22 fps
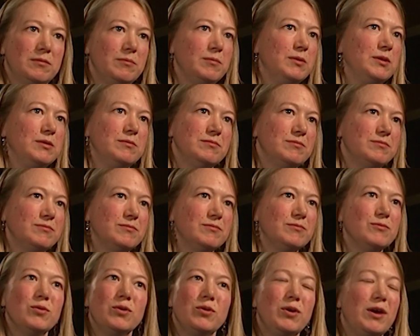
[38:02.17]
I mean,
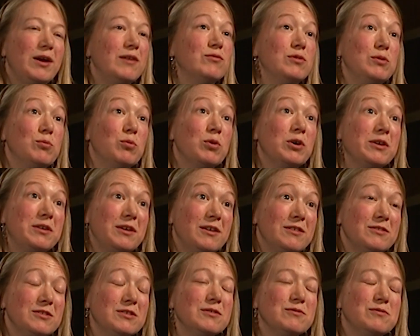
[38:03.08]
every word
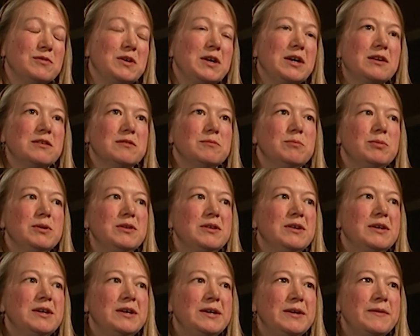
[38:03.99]
has an effect, but
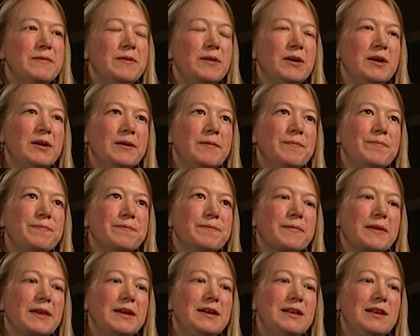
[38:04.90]

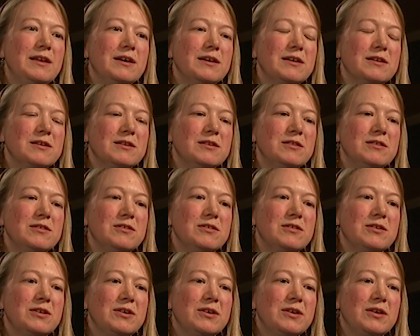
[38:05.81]
he likened
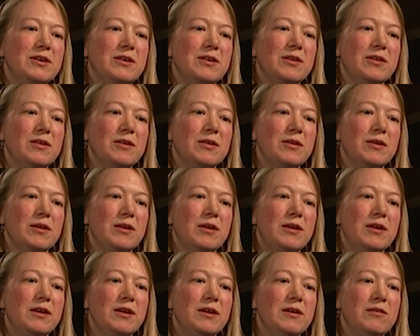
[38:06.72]

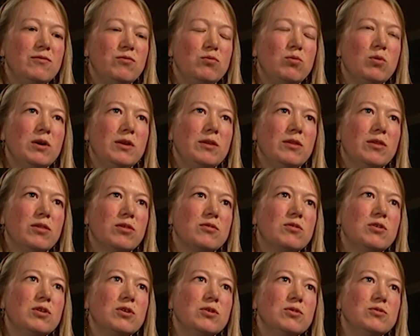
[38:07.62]
if one
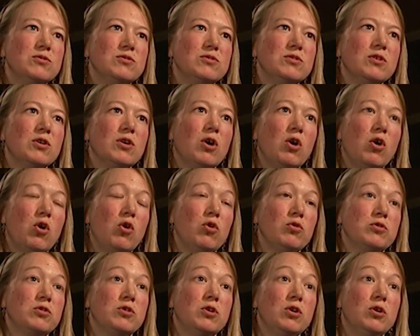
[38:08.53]
throws a
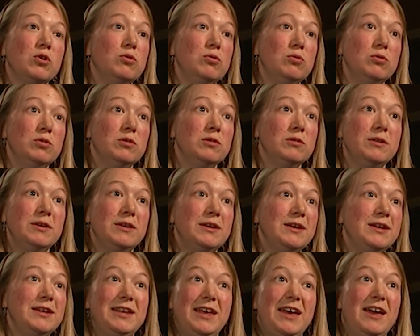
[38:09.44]
hot coal
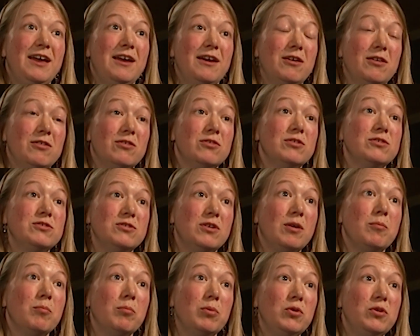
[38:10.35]
in anger at
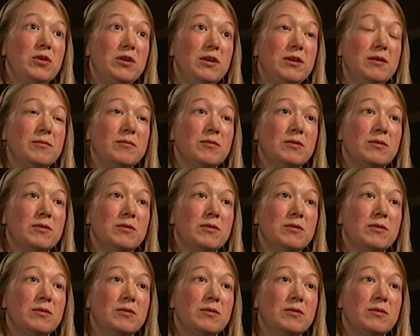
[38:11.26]
somebody,